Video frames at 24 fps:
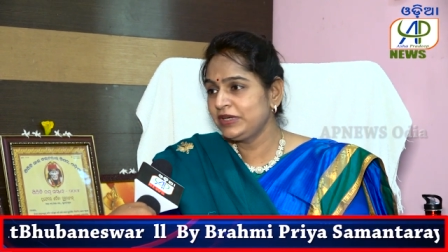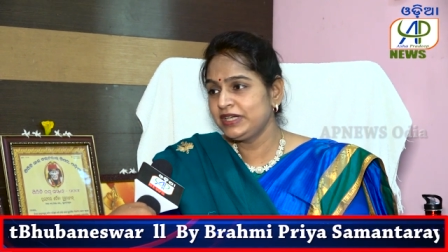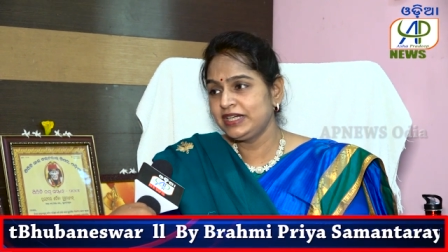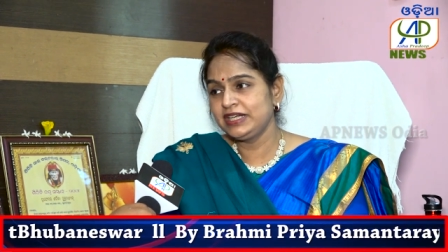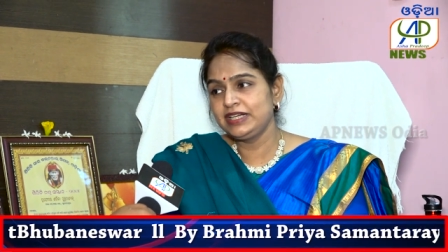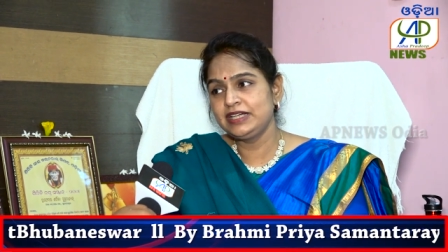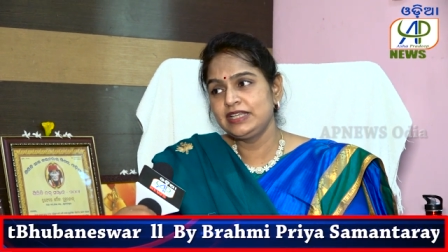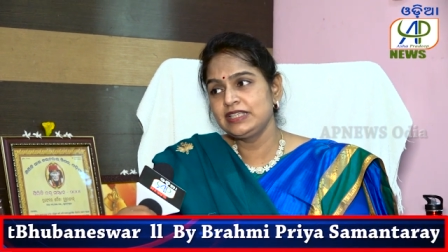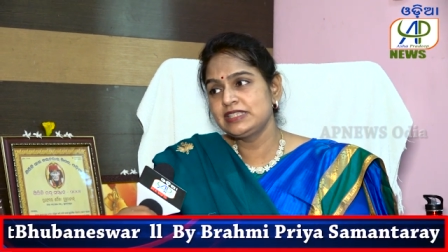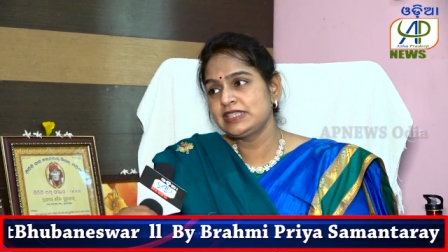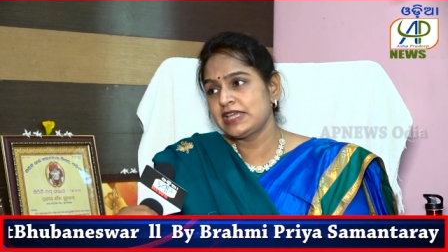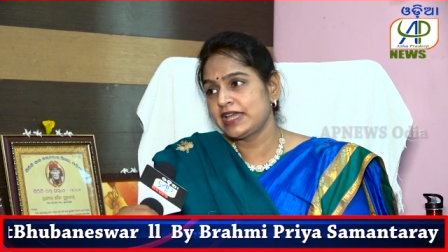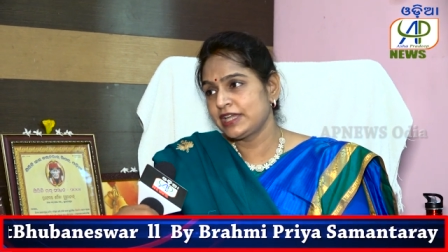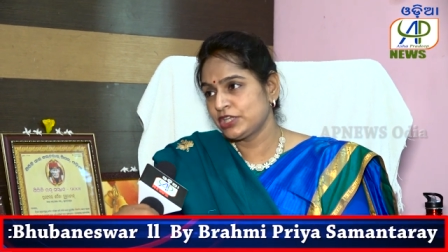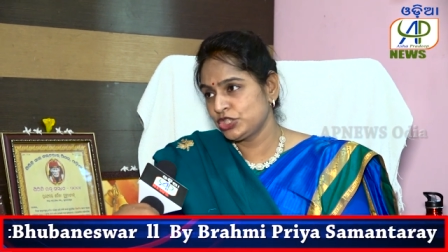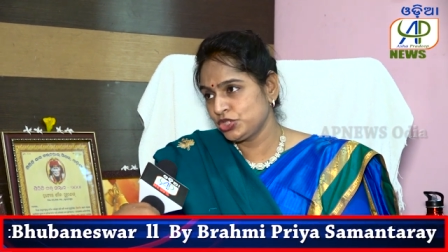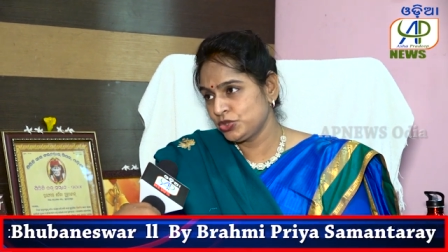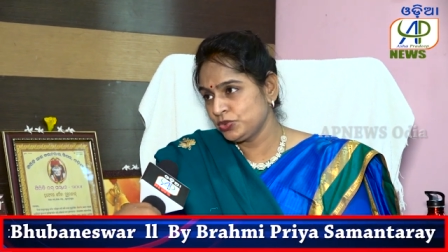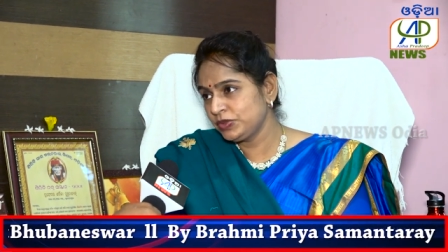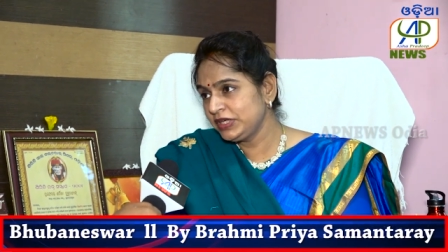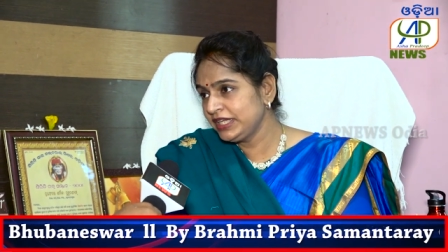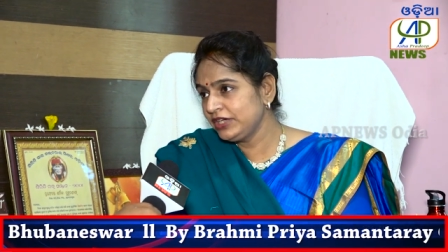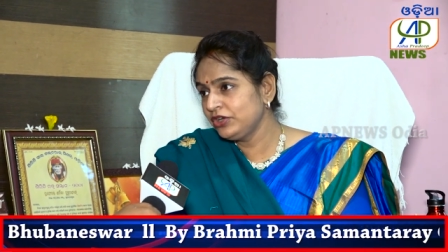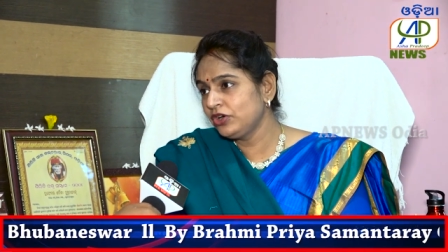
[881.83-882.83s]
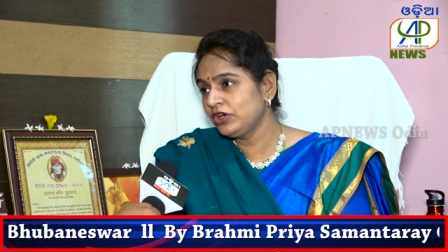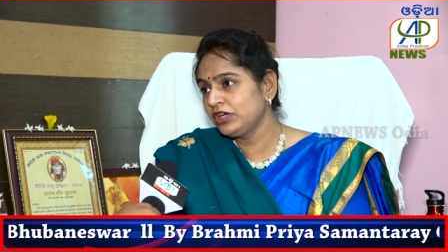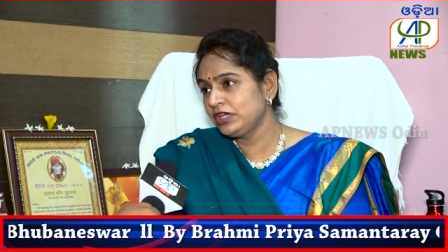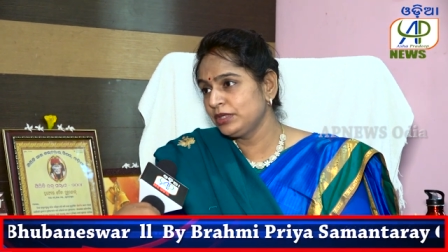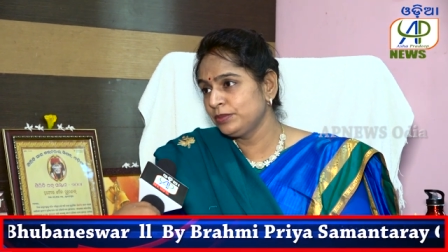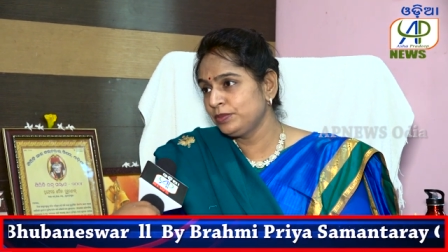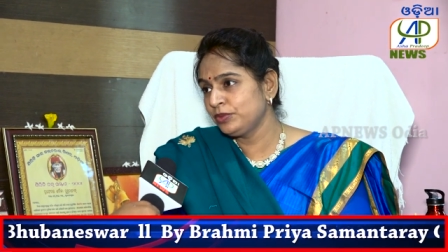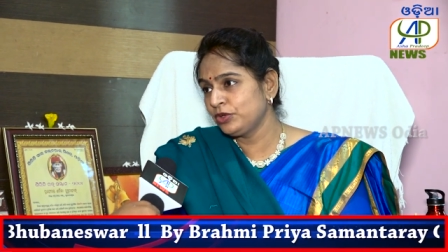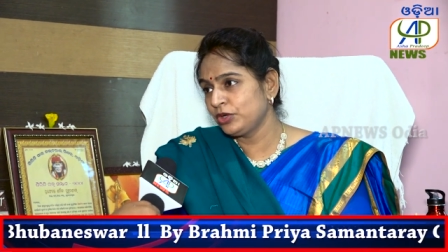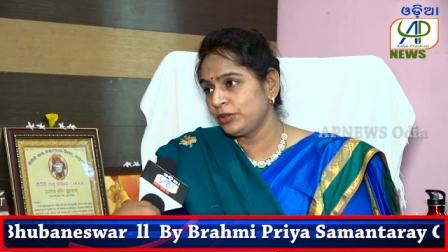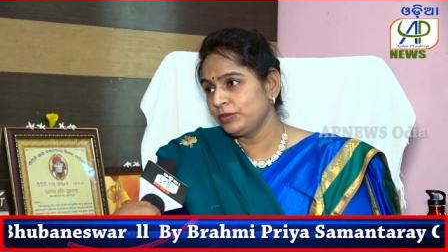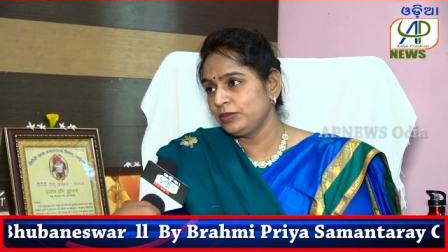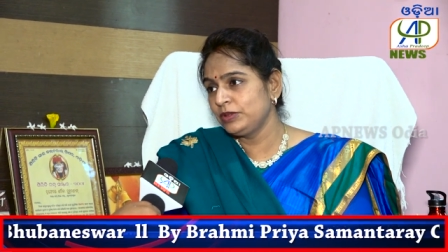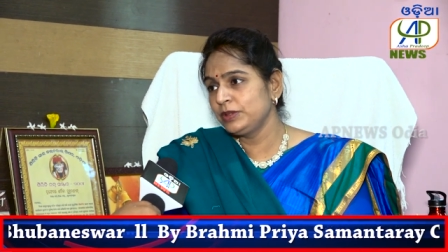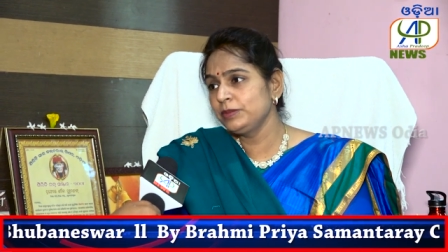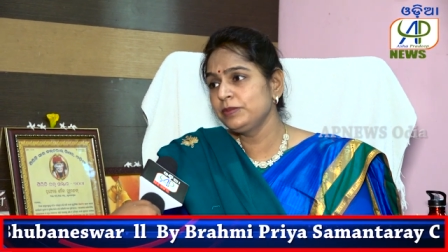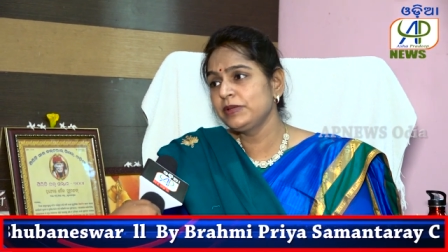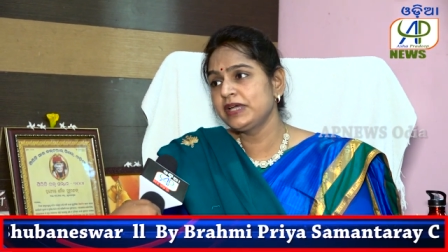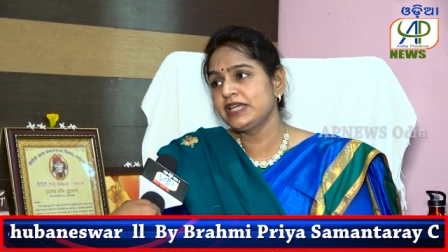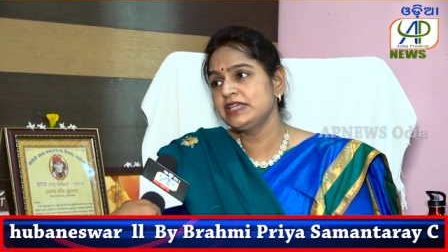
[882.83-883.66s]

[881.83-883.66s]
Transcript: but it is actually not a problem.